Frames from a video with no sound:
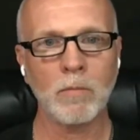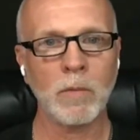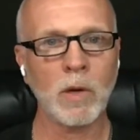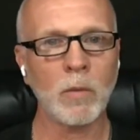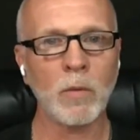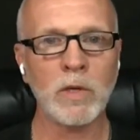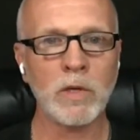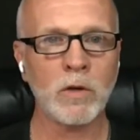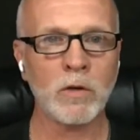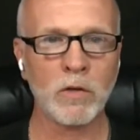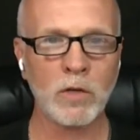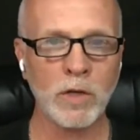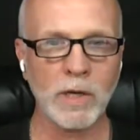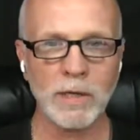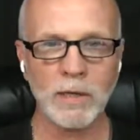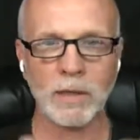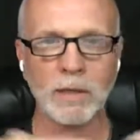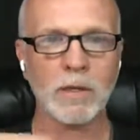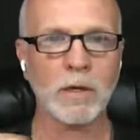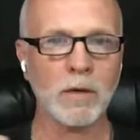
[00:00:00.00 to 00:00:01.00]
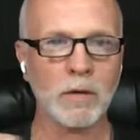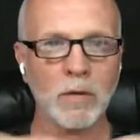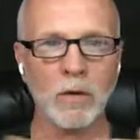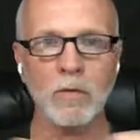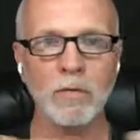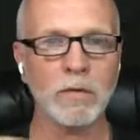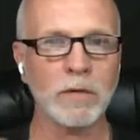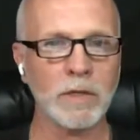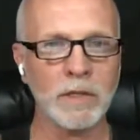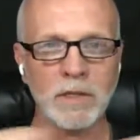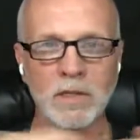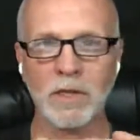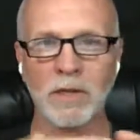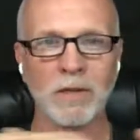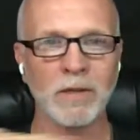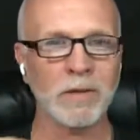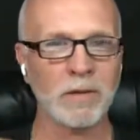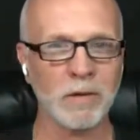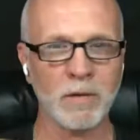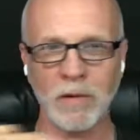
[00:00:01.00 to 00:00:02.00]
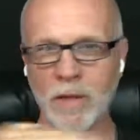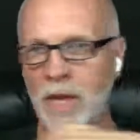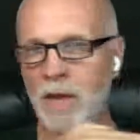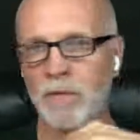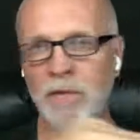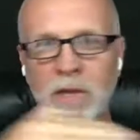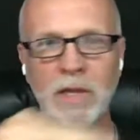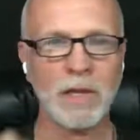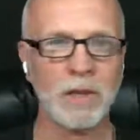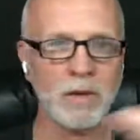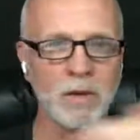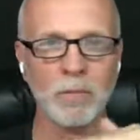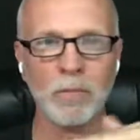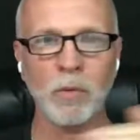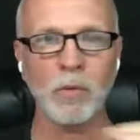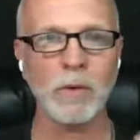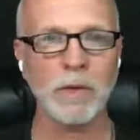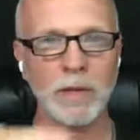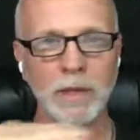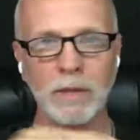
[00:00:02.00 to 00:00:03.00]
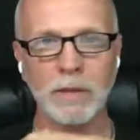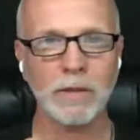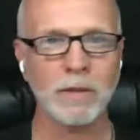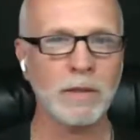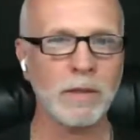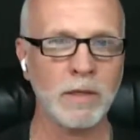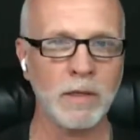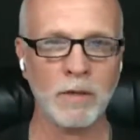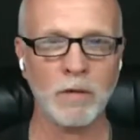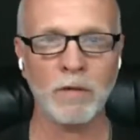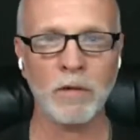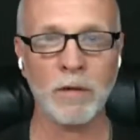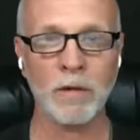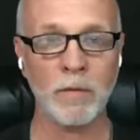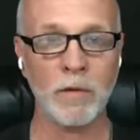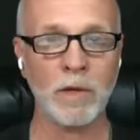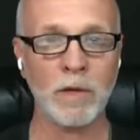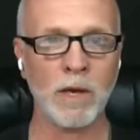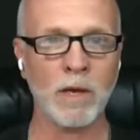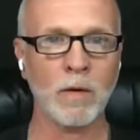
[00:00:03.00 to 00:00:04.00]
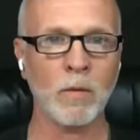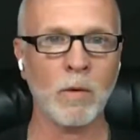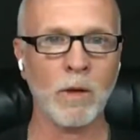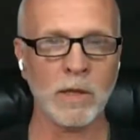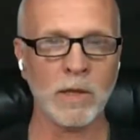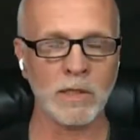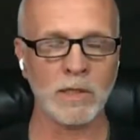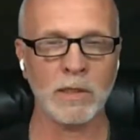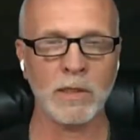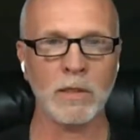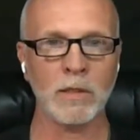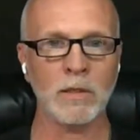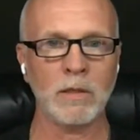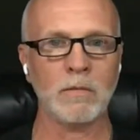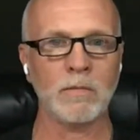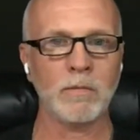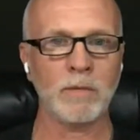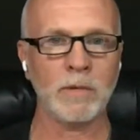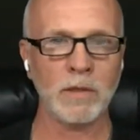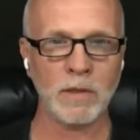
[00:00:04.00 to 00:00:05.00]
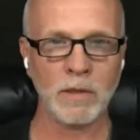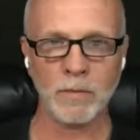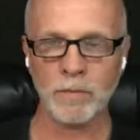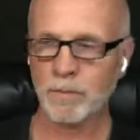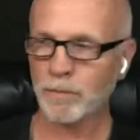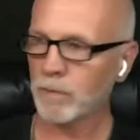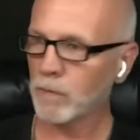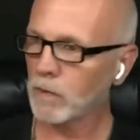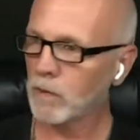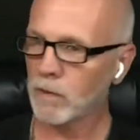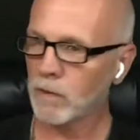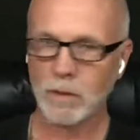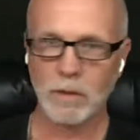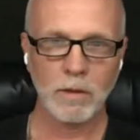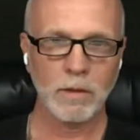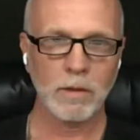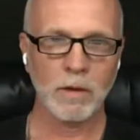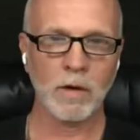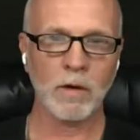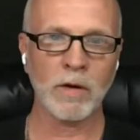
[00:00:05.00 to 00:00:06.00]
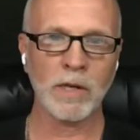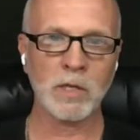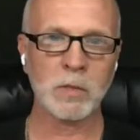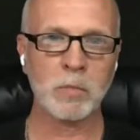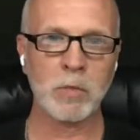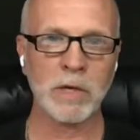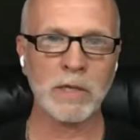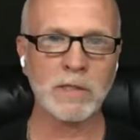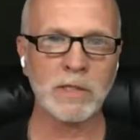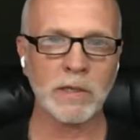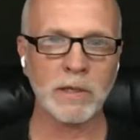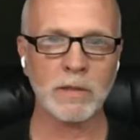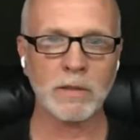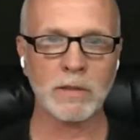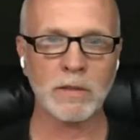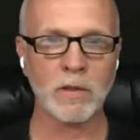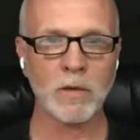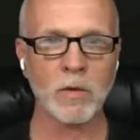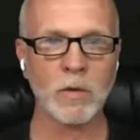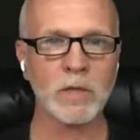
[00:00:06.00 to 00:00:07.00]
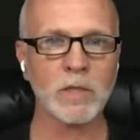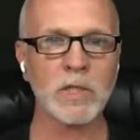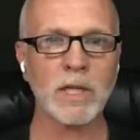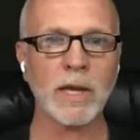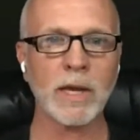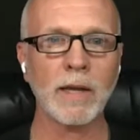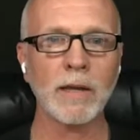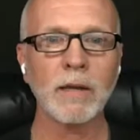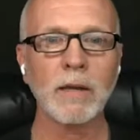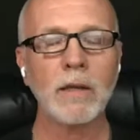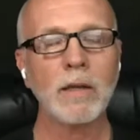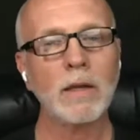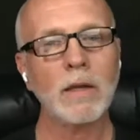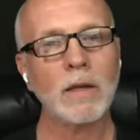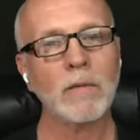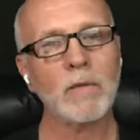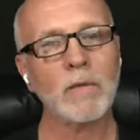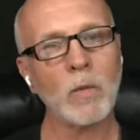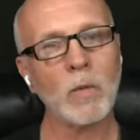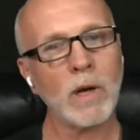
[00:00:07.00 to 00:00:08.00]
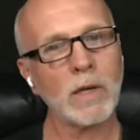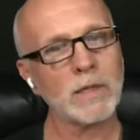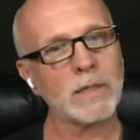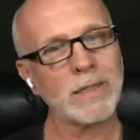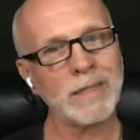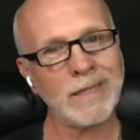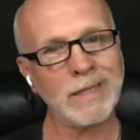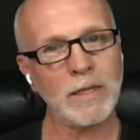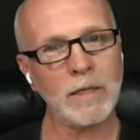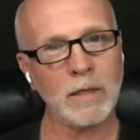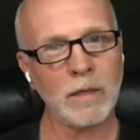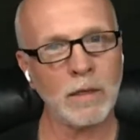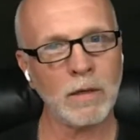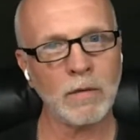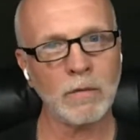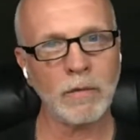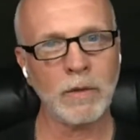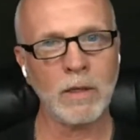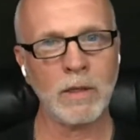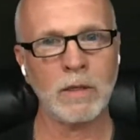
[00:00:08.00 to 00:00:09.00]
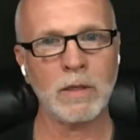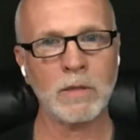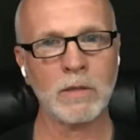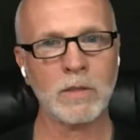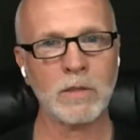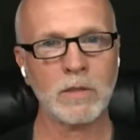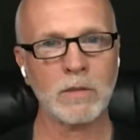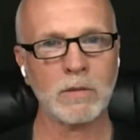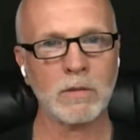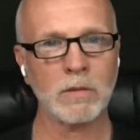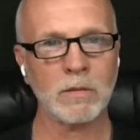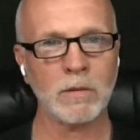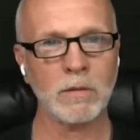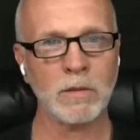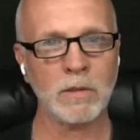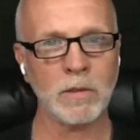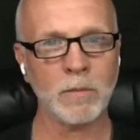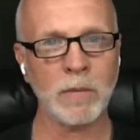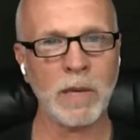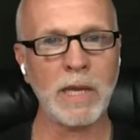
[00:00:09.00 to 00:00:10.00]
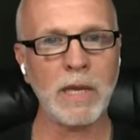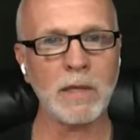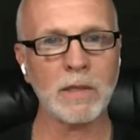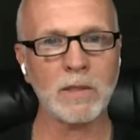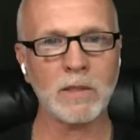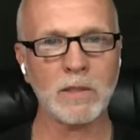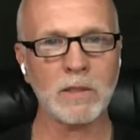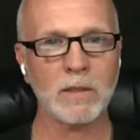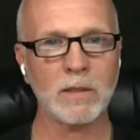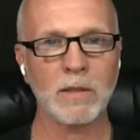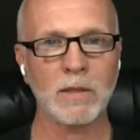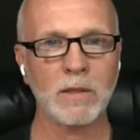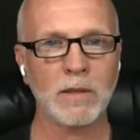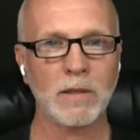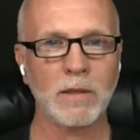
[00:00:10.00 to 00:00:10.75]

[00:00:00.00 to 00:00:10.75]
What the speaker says: But when you're trying to talk over each other and advocate your point, if you kind of watched any of our ex-presidents, the orange guy, if you watched any of his debates,